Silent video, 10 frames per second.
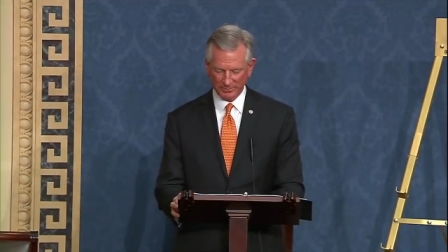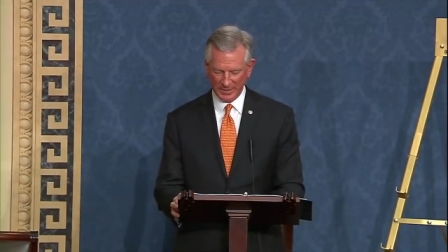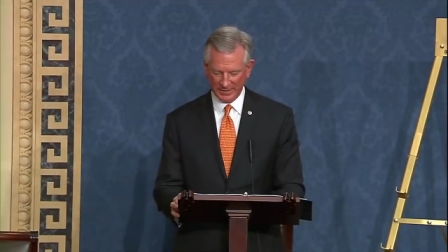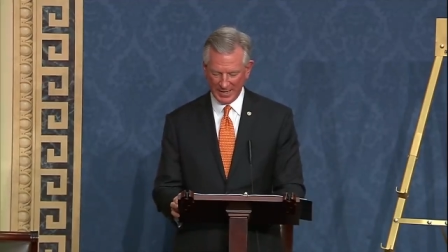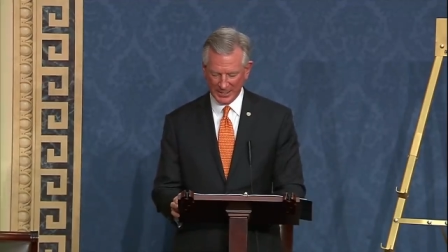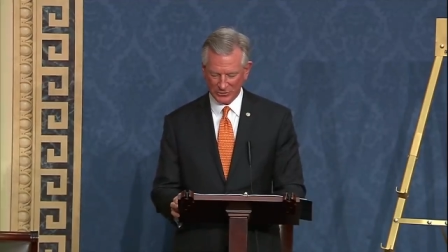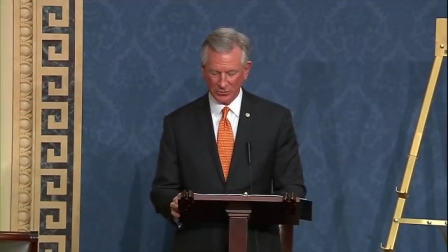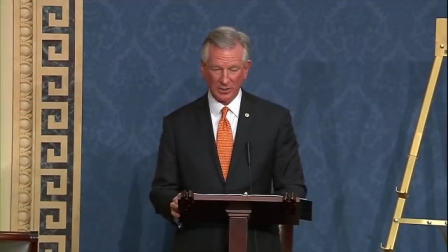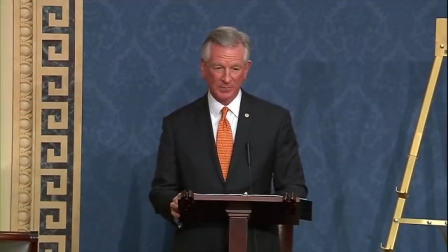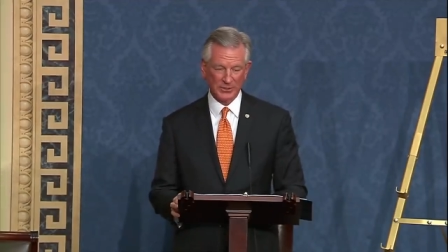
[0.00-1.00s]
by the National
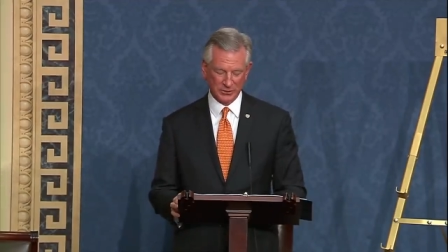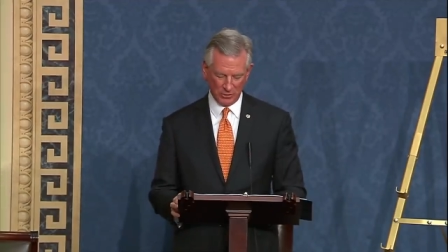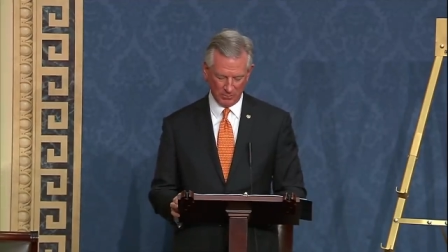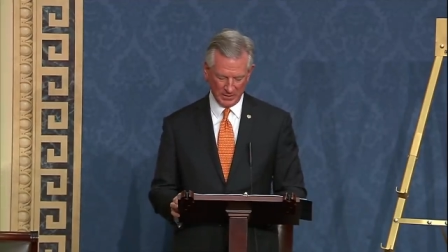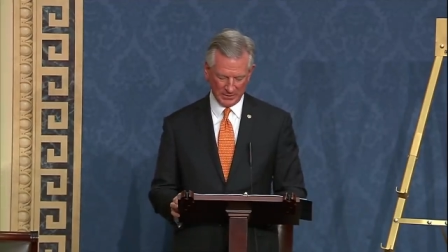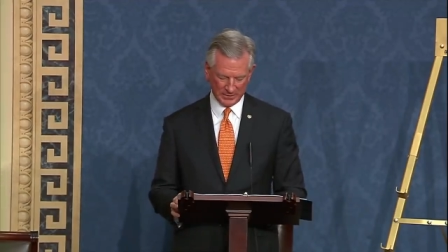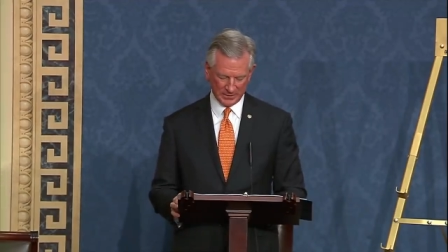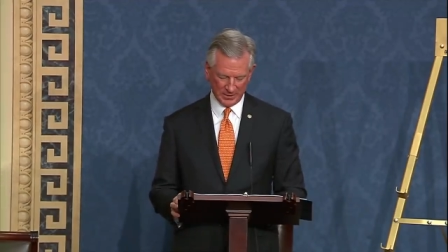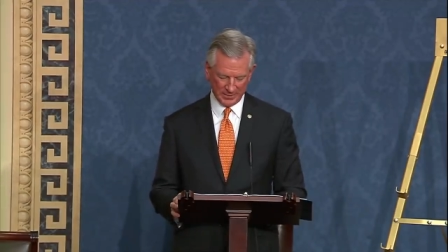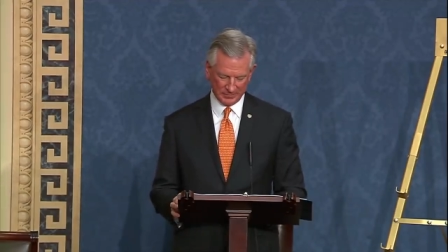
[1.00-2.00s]
Commission on
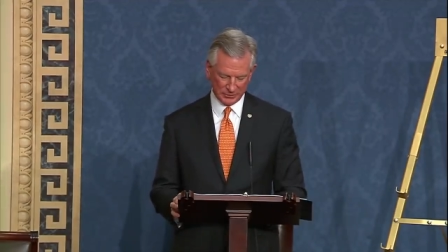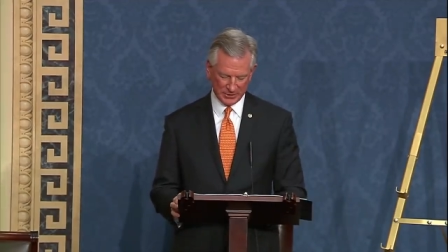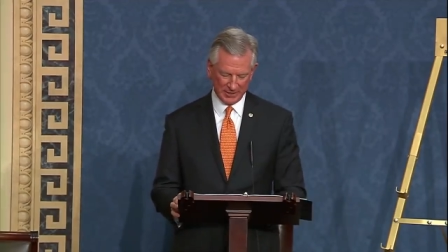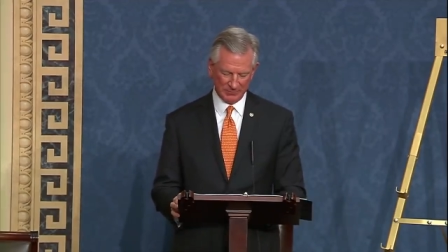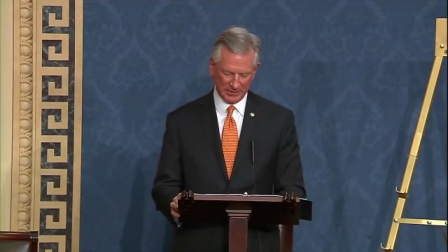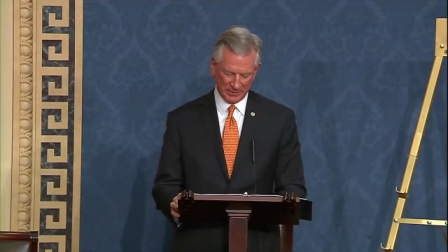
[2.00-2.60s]
Military Safety